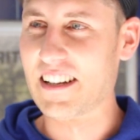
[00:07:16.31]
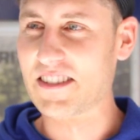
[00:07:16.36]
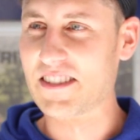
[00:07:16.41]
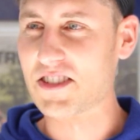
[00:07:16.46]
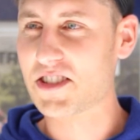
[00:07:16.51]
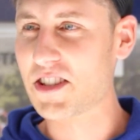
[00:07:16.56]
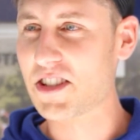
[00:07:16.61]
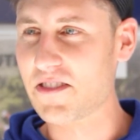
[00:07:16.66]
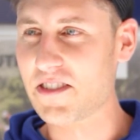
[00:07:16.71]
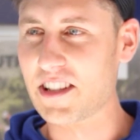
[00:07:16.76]

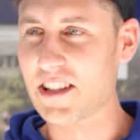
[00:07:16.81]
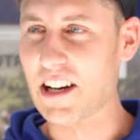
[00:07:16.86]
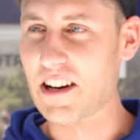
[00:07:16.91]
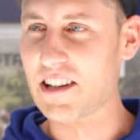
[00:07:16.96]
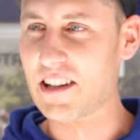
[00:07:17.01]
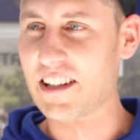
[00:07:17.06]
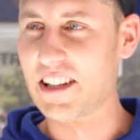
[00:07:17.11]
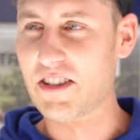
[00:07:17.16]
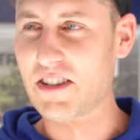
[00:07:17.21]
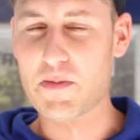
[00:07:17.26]
not sure if you
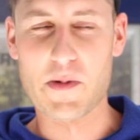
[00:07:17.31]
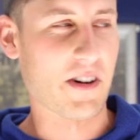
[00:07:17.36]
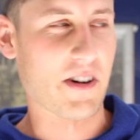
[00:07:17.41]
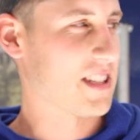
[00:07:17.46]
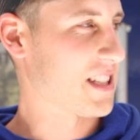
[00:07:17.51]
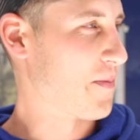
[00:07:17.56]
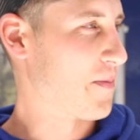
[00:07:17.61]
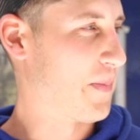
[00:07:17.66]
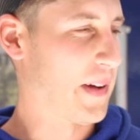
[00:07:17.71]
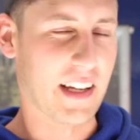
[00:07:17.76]
know Unimog
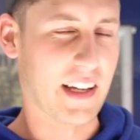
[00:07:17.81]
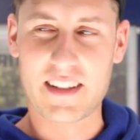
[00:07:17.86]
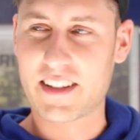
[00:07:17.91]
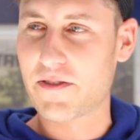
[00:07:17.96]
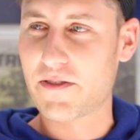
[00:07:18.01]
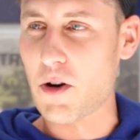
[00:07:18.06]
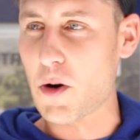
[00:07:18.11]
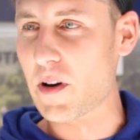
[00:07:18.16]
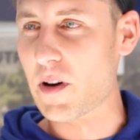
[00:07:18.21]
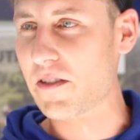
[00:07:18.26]
is a big
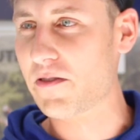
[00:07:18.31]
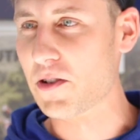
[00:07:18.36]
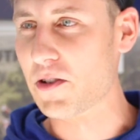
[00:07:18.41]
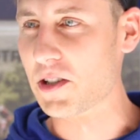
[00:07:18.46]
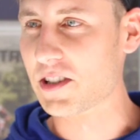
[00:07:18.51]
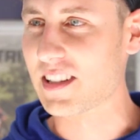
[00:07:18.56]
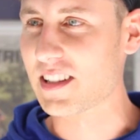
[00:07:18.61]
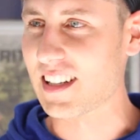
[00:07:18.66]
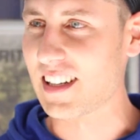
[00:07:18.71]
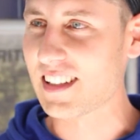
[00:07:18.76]

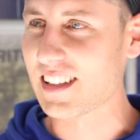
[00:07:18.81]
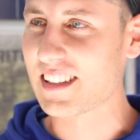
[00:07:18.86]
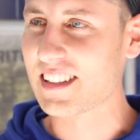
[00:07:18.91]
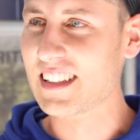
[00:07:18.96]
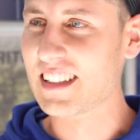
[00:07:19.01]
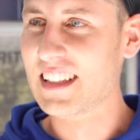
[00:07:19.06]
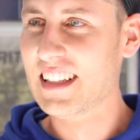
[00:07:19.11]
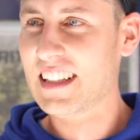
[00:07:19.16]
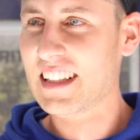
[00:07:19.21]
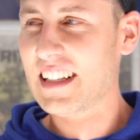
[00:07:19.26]
4x4 truck.
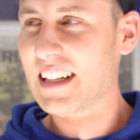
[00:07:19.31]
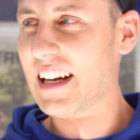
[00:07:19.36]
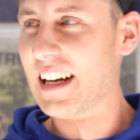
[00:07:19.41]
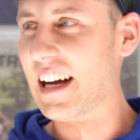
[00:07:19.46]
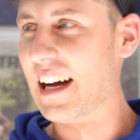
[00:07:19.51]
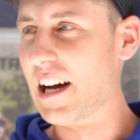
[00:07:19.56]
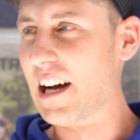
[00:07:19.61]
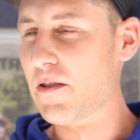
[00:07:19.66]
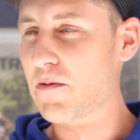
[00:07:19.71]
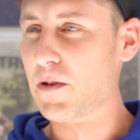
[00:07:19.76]

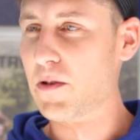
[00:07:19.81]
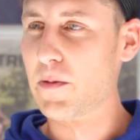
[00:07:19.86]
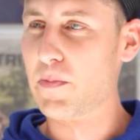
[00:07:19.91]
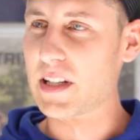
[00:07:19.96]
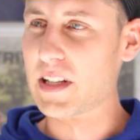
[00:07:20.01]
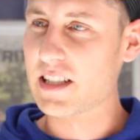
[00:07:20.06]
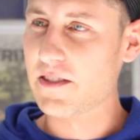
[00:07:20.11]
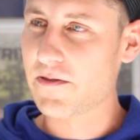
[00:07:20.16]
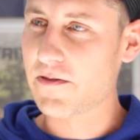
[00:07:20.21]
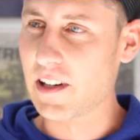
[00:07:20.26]
Um, we're
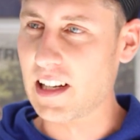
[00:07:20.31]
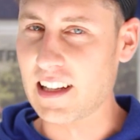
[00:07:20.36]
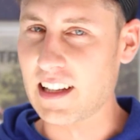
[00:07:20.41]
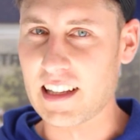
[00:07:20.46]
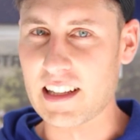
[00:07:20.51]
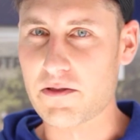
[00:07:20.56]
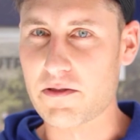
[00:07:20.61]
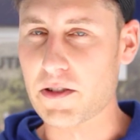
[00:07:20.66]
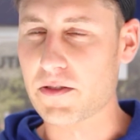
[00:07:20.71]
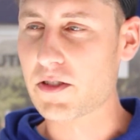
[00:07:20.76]
busy filling
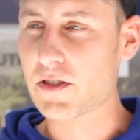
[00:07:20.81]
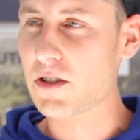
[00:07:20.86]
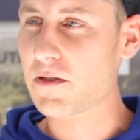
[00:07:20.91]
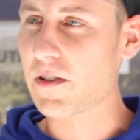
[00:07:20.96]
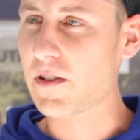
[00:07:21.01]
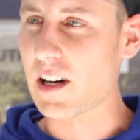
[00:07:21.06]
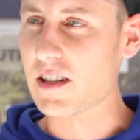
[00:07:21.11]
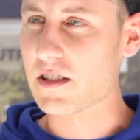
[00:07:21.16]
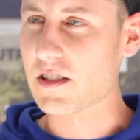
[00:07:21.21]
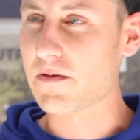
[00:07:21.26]
it with
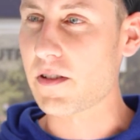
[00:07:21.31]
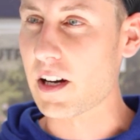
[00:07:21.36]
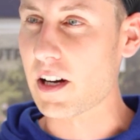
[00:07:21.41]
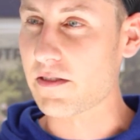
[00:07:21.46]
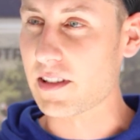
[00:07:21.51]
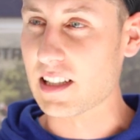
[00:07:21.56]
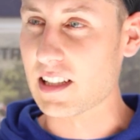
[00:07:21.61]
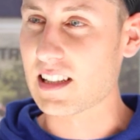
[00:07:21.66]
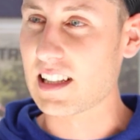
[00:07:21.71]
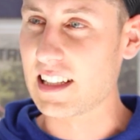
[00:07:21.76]

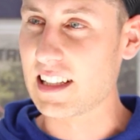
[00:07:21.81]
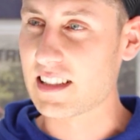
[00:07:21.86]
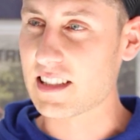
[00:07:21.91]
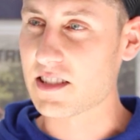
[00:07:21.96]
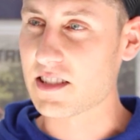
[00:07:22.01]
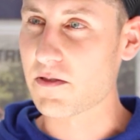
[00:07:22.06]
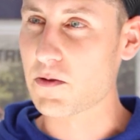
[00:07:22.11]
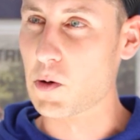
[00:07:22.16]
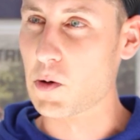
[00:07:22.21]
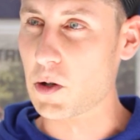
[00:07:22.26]
2,500
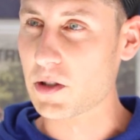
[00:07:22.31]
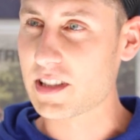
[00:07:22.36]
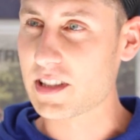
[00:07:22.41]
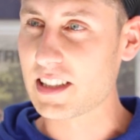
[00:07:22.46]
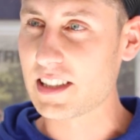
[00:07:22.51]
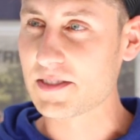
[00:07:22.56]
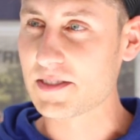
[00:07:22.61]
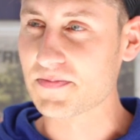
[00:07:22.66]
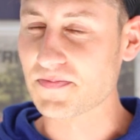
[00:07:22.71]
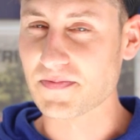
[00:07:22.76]
litres of
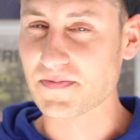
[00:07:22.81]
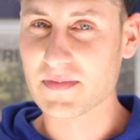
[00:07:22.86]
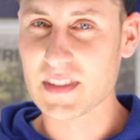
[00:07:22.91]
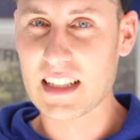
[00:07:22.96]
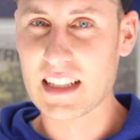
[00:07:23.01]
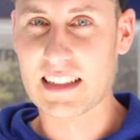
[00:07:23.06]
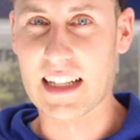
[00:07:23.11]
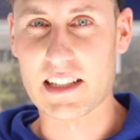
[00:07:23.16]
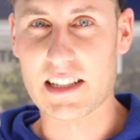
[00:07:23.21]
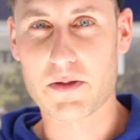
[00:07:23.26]
water.
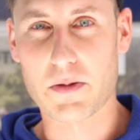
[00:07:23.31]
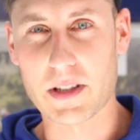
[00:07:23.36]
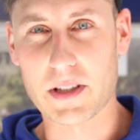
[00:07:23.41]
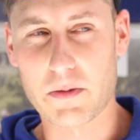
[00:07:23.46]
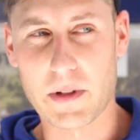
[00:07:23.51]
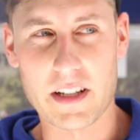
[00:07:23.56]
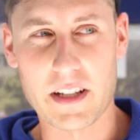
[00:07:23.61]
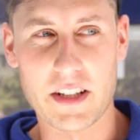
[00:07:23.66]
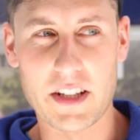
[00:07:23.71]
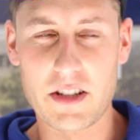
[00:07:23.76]
That's what
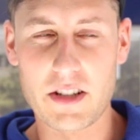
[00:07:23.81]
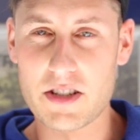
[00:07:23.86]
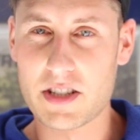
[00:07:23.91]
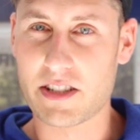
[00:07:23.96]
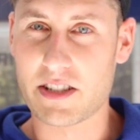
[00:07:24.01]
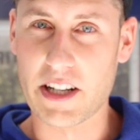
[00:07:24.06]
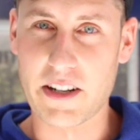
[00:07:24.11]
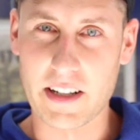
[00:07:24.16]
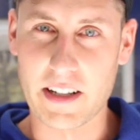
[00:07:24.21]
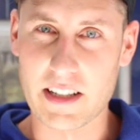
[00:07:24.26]
we're going to use
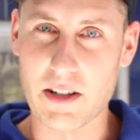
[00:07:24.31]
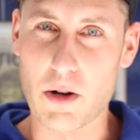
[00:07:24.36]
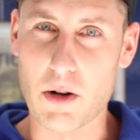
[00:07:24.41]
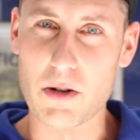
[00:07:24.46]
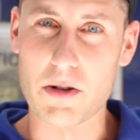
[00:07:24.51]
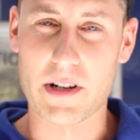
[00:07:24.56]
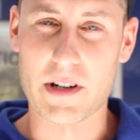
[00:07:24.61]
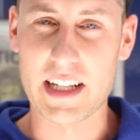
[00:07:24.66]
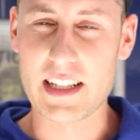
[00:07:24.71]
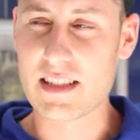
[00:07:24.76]
during the
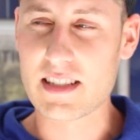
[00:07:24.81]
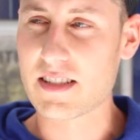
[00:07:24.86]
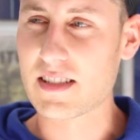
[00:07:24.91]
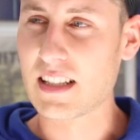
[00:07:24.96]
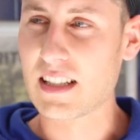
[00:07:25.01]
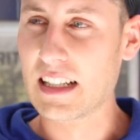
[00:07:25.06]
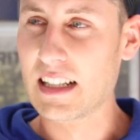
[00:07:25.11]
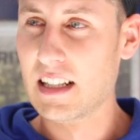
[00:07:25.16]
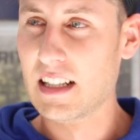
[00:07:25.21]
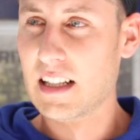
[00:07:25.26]
whole race.
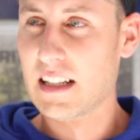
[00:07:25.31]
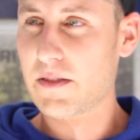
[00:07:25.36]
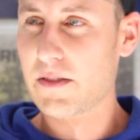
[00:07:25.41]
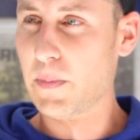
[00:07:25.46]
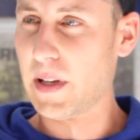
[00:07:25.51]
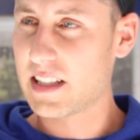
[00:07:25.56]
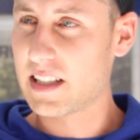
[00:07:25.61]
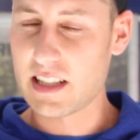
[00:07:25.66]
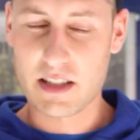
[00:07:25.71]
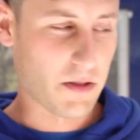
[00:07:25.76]

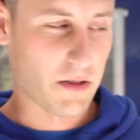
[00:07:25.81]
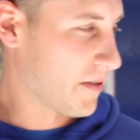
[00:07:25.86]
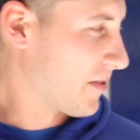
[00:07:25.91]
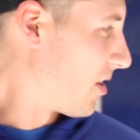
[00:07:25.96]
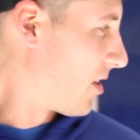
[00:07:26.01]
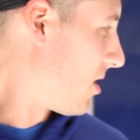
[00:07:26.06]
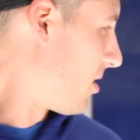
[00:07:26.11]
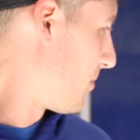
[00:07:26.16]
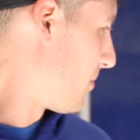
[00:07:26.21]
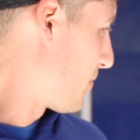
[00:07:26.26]
Mix it with
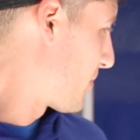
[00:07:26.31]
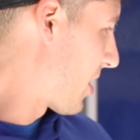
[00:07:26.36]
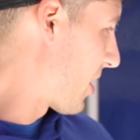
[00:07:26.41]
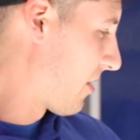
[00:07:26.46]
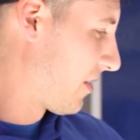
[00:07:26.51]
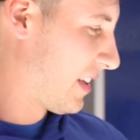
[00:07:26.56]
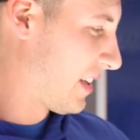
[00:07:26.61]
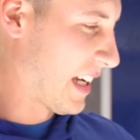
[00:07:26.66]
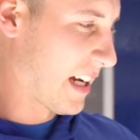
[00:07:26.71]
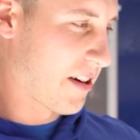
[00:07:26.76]
our Pro
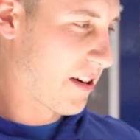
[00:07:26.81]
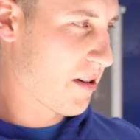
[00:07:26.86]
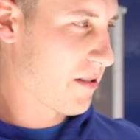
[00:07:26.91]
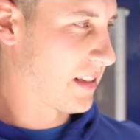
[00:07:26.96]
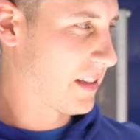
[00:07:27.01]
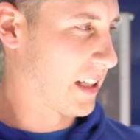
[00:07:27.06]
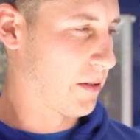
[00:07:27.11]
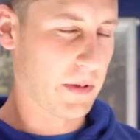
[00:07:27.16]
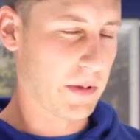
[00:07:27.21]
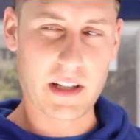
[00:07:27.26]

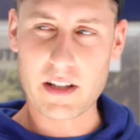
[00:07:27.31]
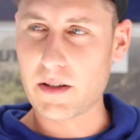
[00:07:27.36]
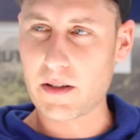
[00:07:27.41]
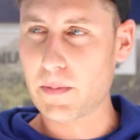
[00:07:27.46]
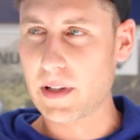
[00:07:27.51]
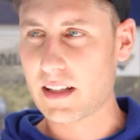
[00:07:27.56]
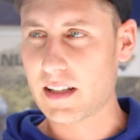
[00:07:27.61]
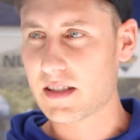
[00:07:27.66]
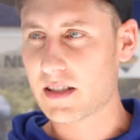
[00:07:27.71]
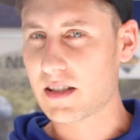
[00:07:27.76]
and then we're going
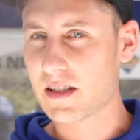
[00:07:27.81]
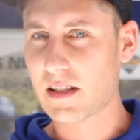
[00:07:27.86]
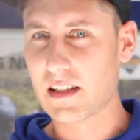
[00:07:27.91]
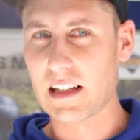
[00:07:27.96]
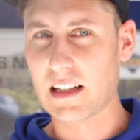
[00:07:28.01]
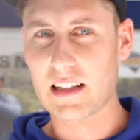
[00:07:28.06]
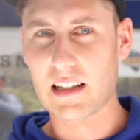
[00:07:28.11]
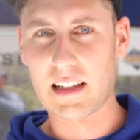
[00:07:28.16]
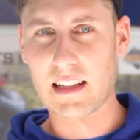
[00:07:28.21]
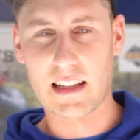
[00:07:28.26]
to mix,
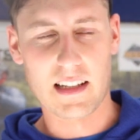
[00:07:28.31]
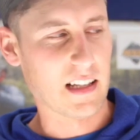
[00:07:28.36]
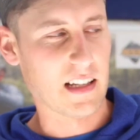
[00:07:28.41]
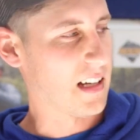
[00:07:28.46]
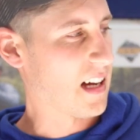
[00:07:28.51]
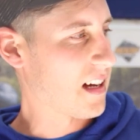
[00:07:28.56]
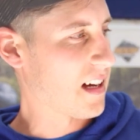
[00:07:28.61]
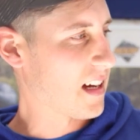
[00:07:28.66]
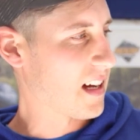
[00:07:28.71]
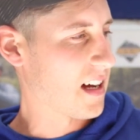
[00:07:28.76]

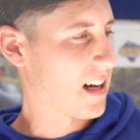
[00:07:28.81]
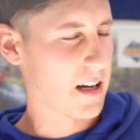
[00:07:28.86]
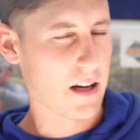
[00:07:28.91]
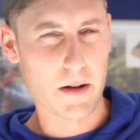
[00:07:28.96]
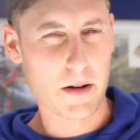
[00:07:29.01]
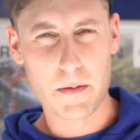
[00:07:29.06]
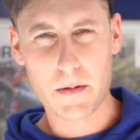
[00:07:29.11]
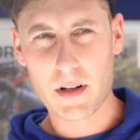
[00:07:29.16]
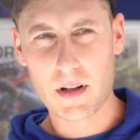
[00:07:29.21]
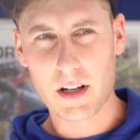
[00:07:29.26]

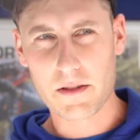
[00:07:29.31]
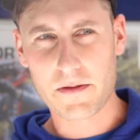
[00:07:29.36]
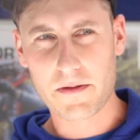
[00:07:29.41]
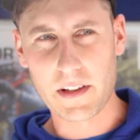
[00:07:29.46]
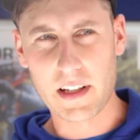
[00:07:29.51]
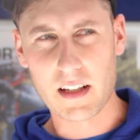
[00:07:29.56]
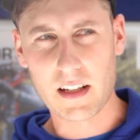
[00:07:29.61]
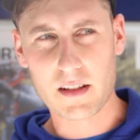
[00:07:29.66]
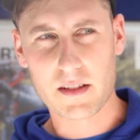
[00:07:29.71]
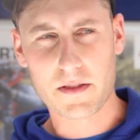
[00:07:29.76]
um, I
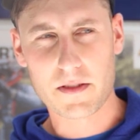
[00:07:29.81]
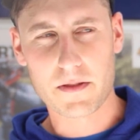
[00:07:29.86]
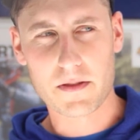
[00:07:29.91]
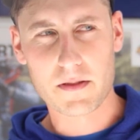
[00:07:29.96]
think,